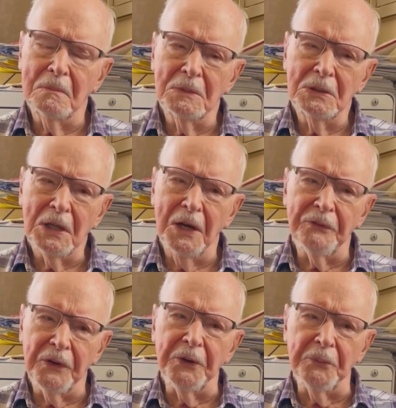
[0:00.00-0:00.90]
I've
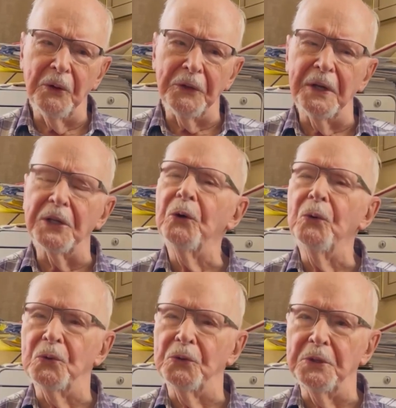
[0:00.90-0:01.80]
forgotten what they
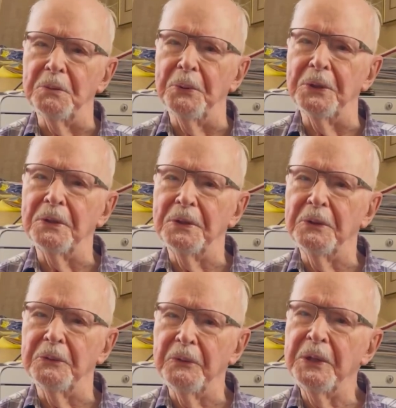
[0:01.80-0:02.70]
called it, but
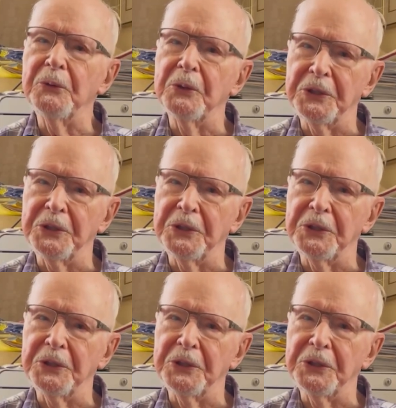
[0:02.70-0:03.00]
there was